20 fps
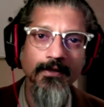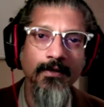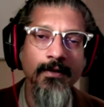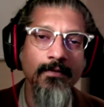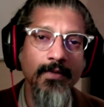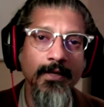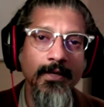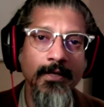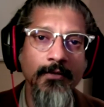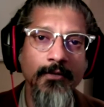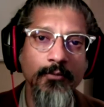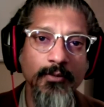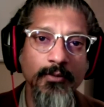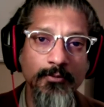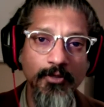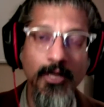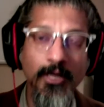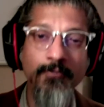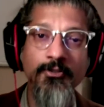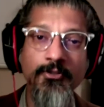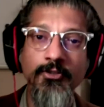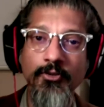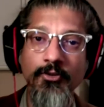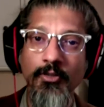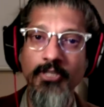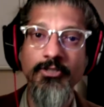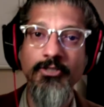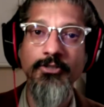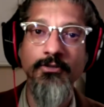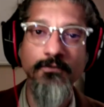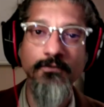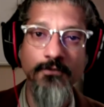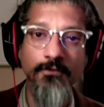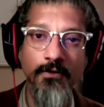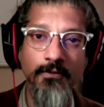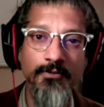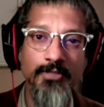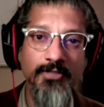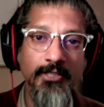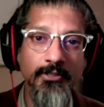And we prompted a question
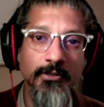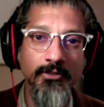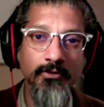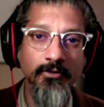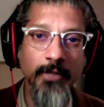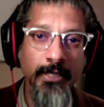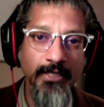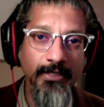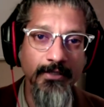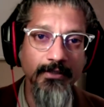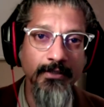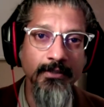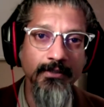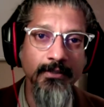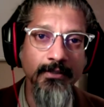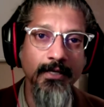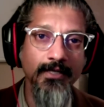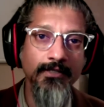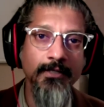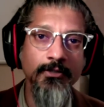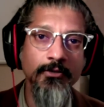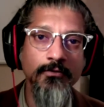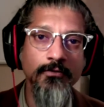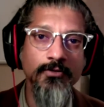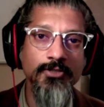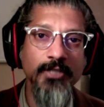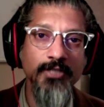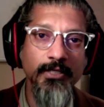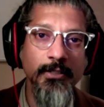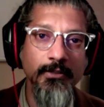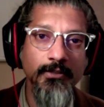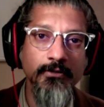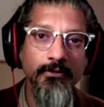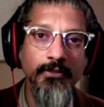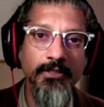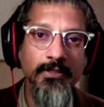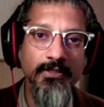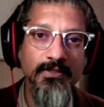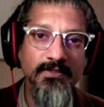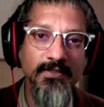from Senator Leahy at an oversight
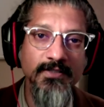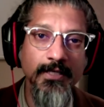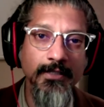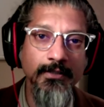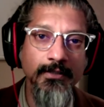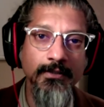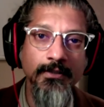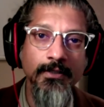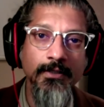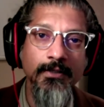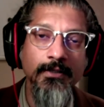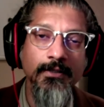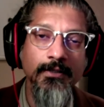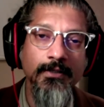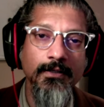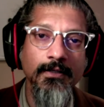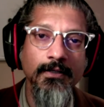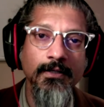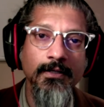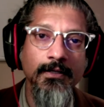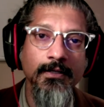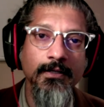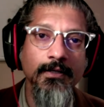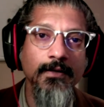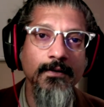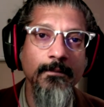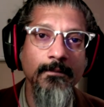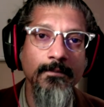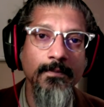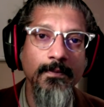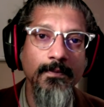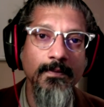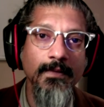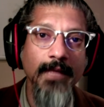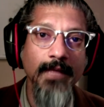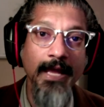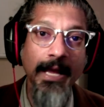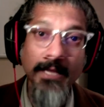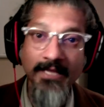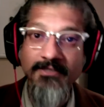hearing in the Senate uh,
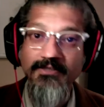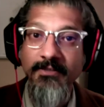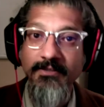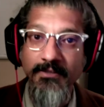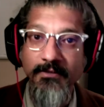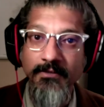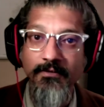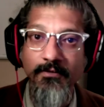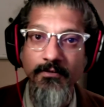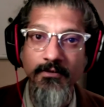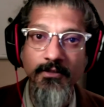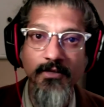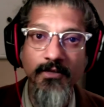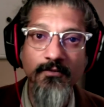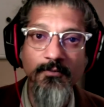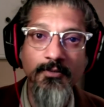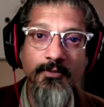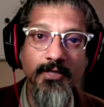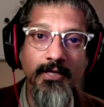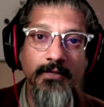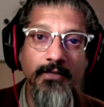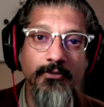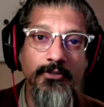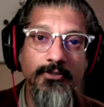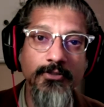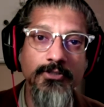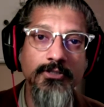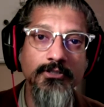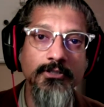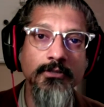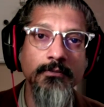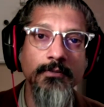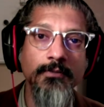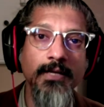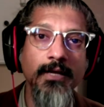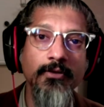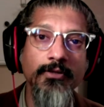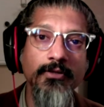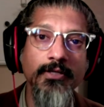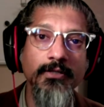asking the FBI leadership
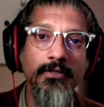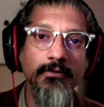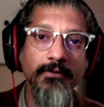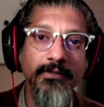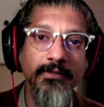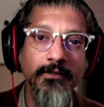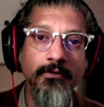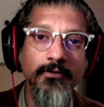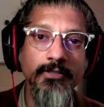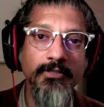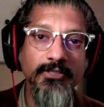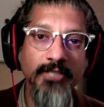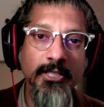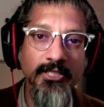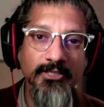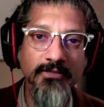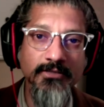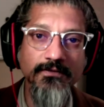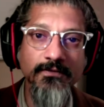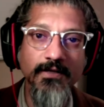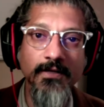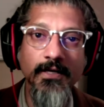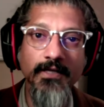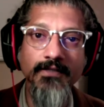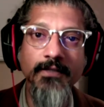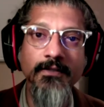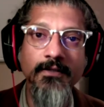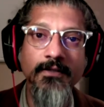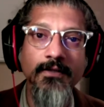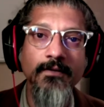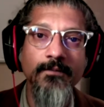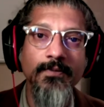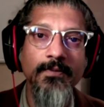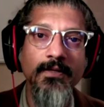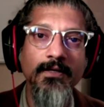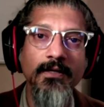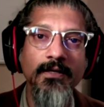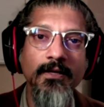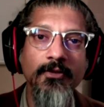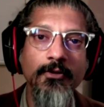how they legally justified
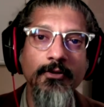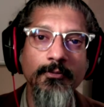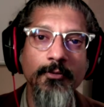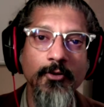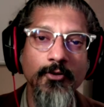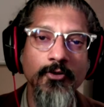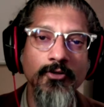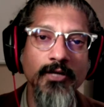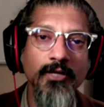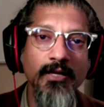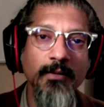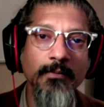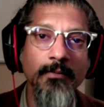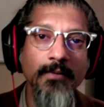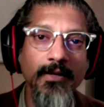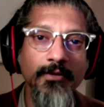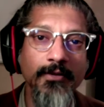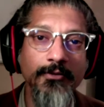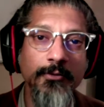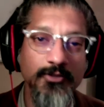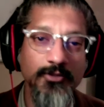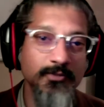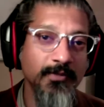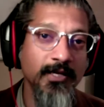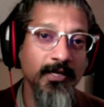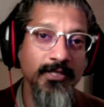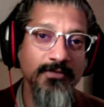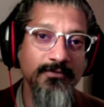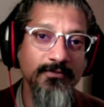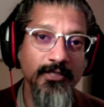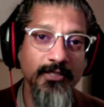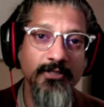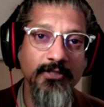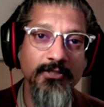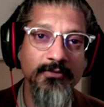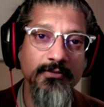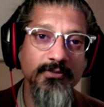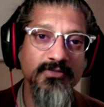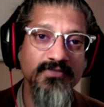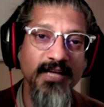uh, their program. And the response,
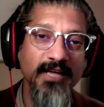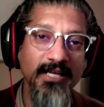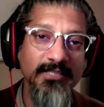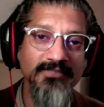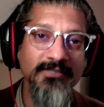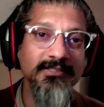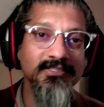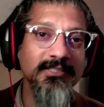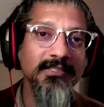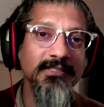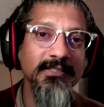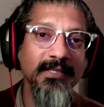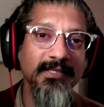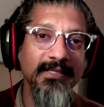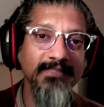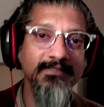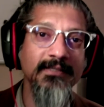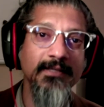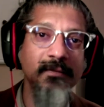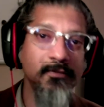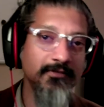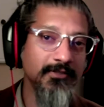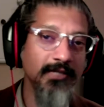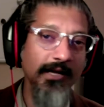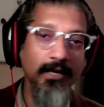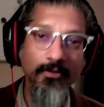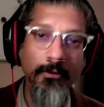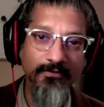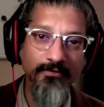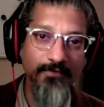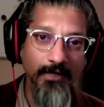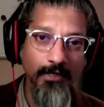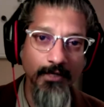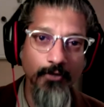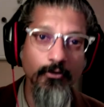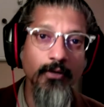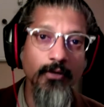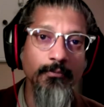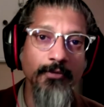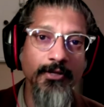frankly, was fascinating and never got the
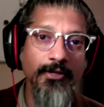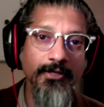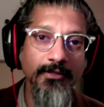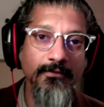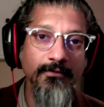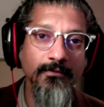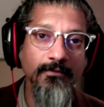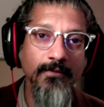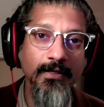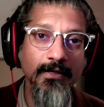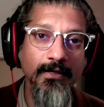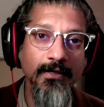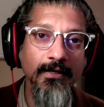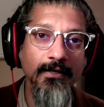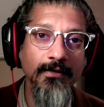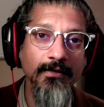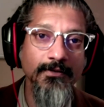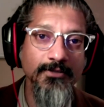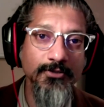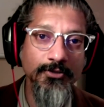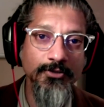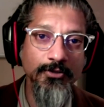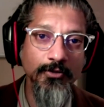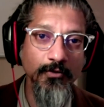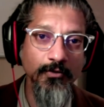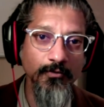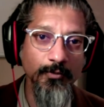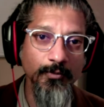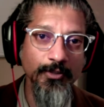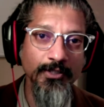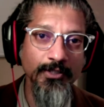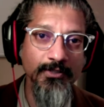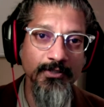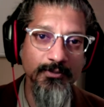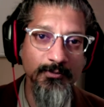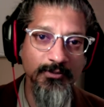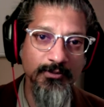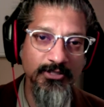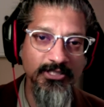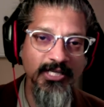follow up that it uh, deserved. But it
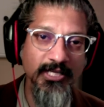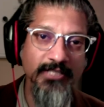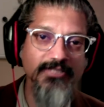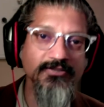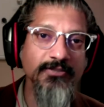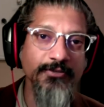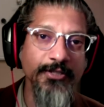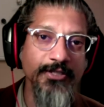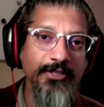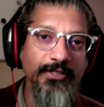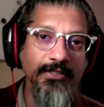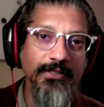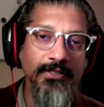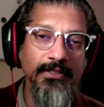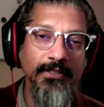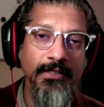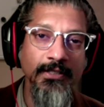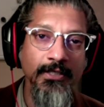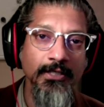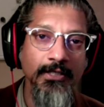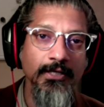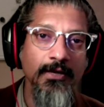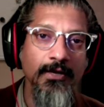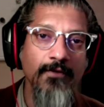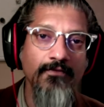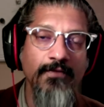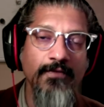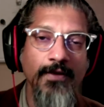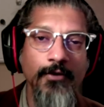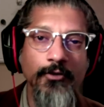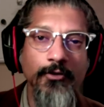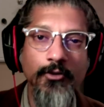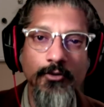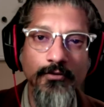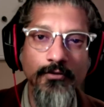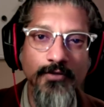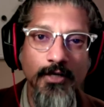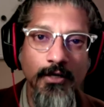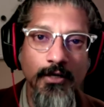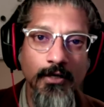is precisely the failure
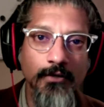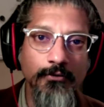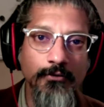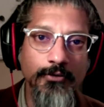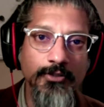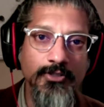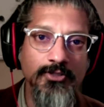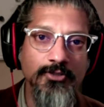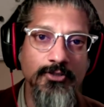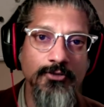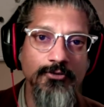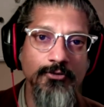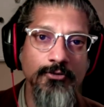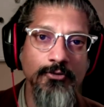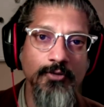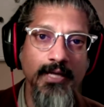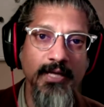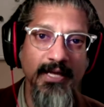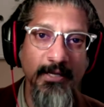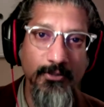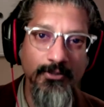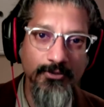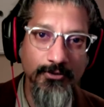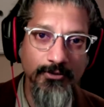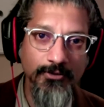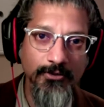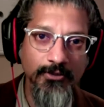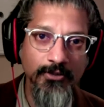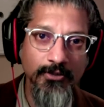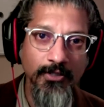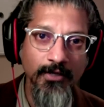of Congress to answer